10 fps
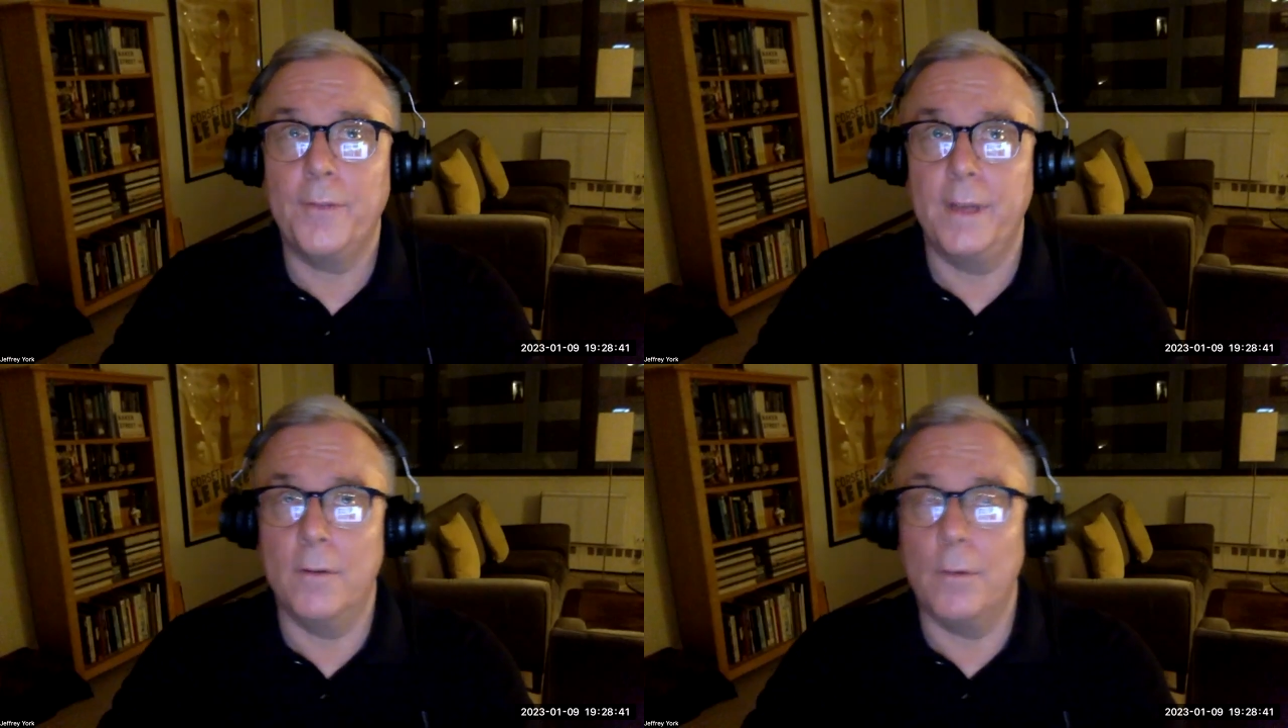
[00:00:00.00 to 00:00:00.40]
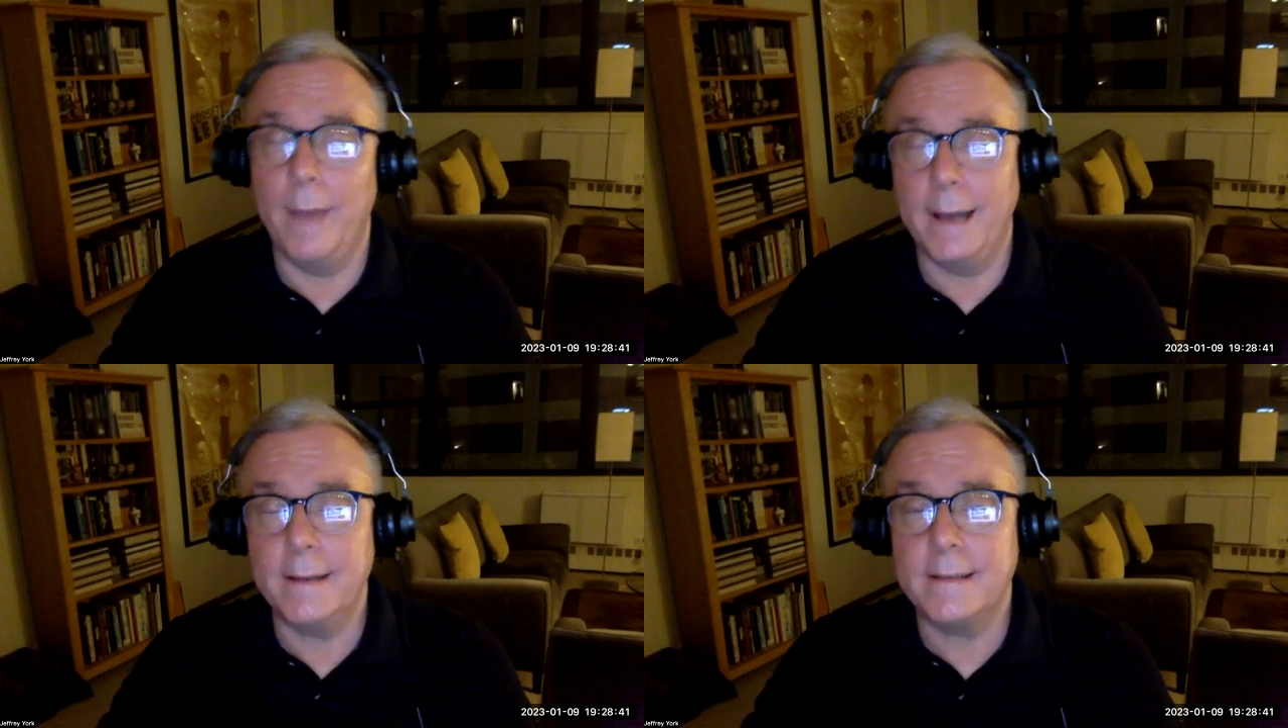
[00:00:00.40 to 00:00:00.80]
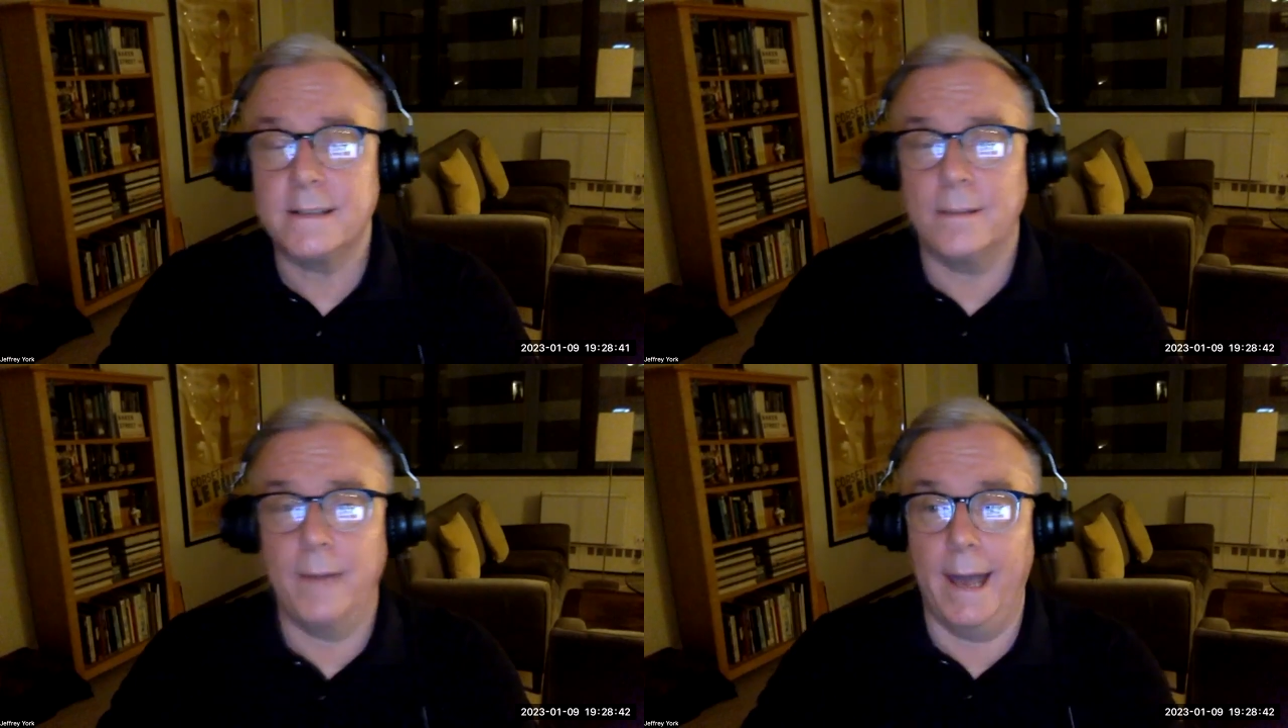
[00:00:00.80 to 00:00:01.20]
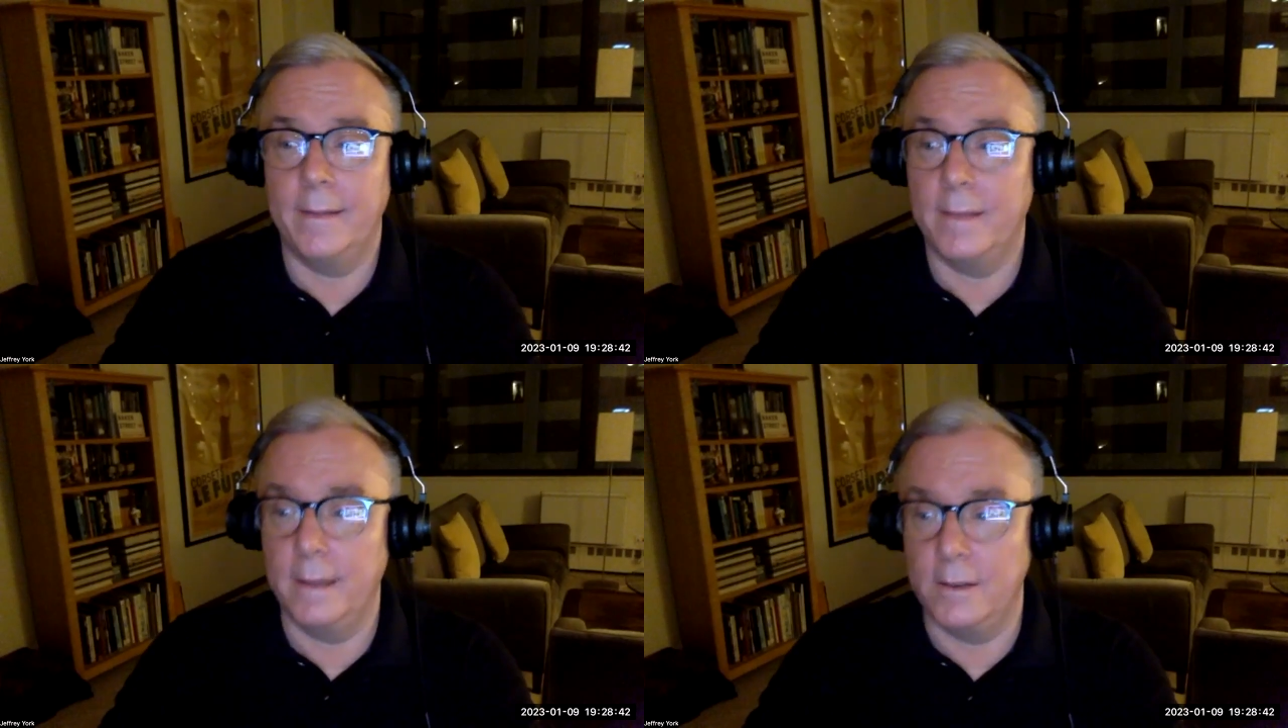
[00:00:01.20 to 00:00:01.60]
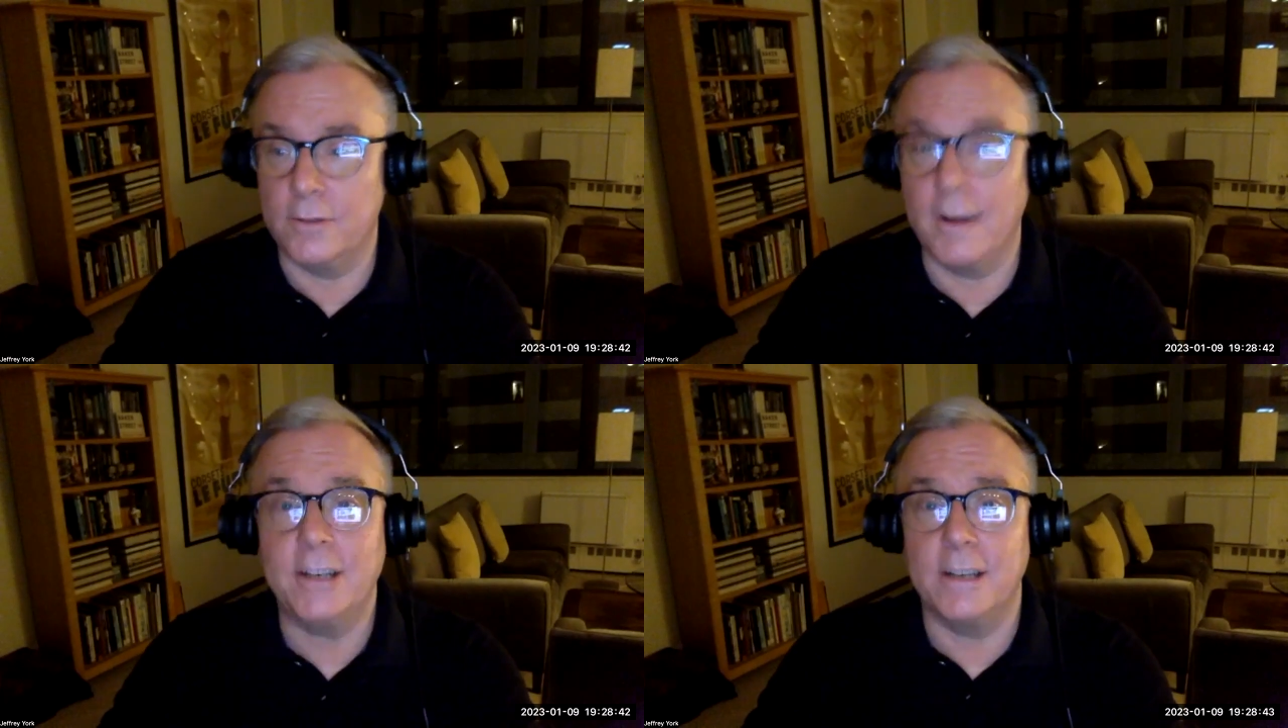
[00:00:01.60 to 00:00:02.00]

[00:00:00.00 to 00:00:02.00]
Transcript: the romanticism and the tragedy.